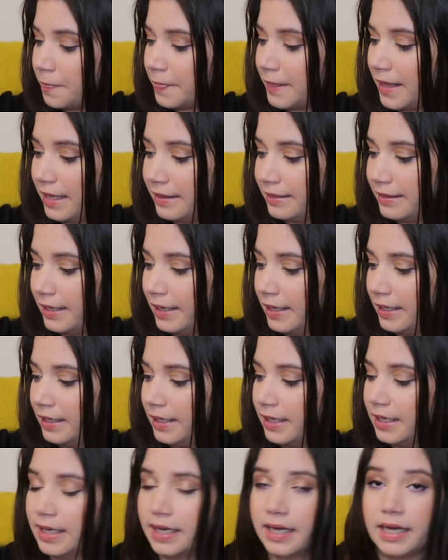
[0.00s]
and
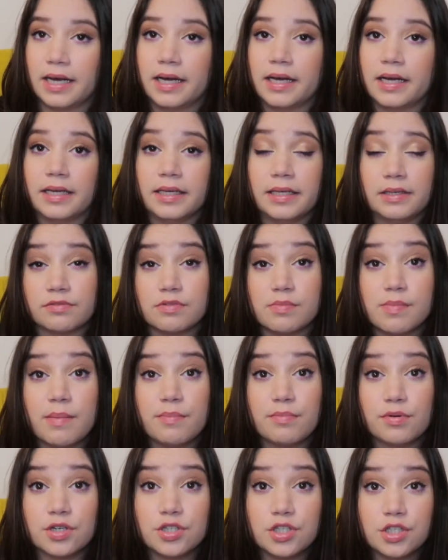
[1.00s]
then I
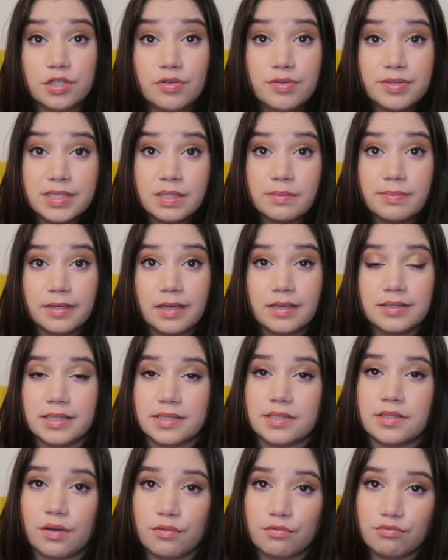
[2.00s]
remember to use it because
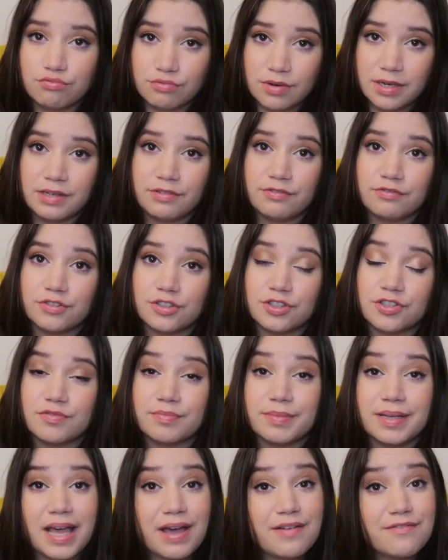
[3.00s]
it's right in front of
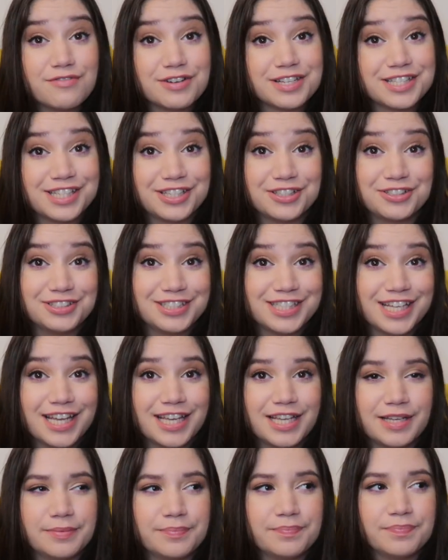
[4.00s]
me every single
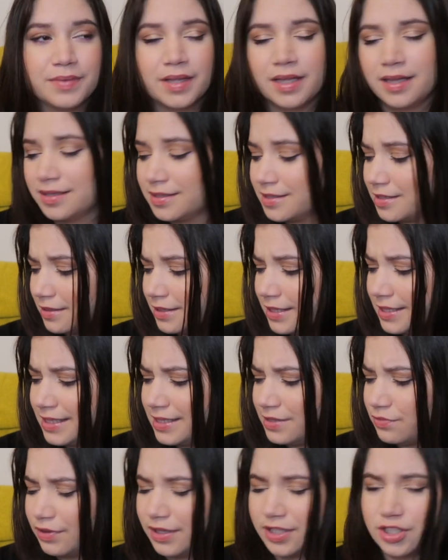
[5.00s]
day. So this
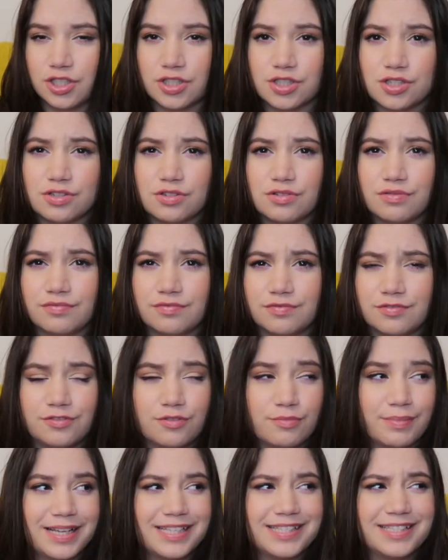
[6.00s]
is really just
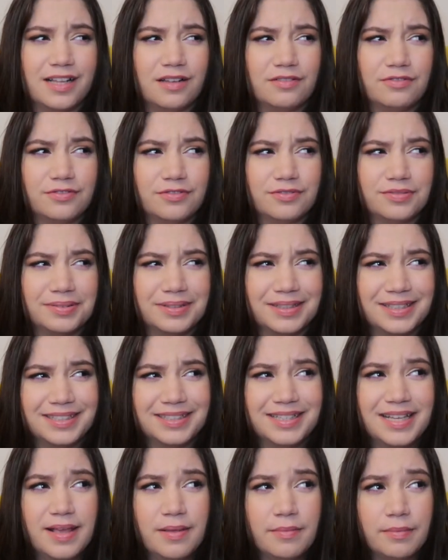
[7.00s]
for myself
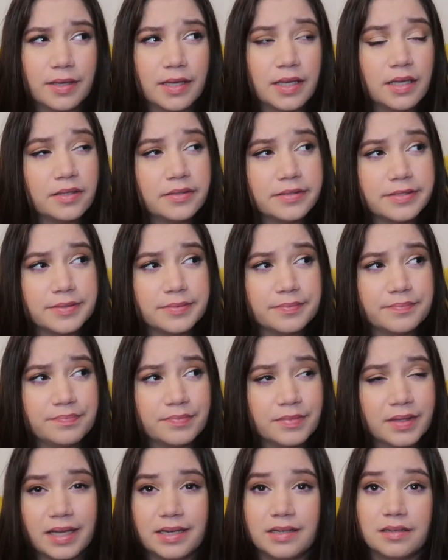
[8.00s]
because
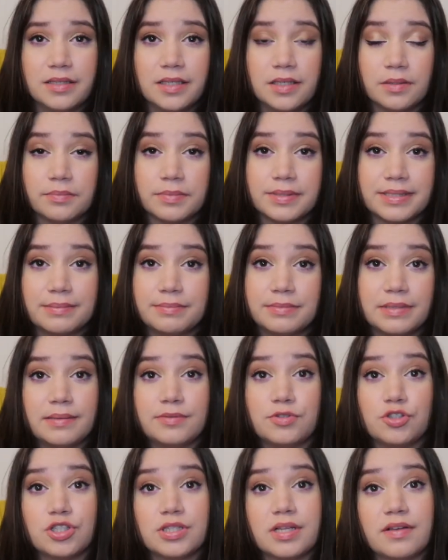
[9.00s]
I don't know,
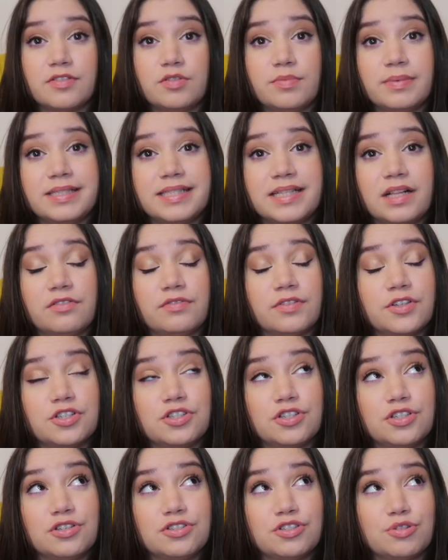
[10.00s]
sometimes you just have to be selfish
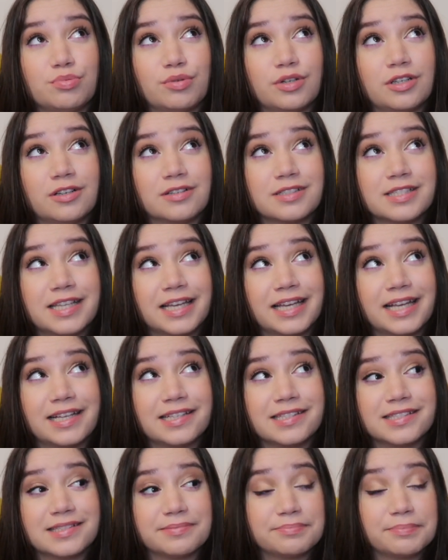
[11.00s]
to use your products, I
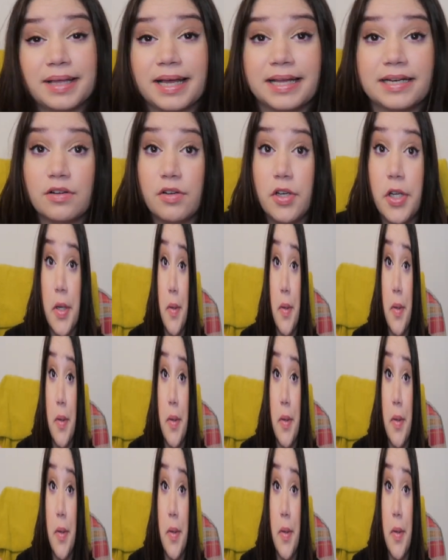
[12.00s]
guess. I don't know.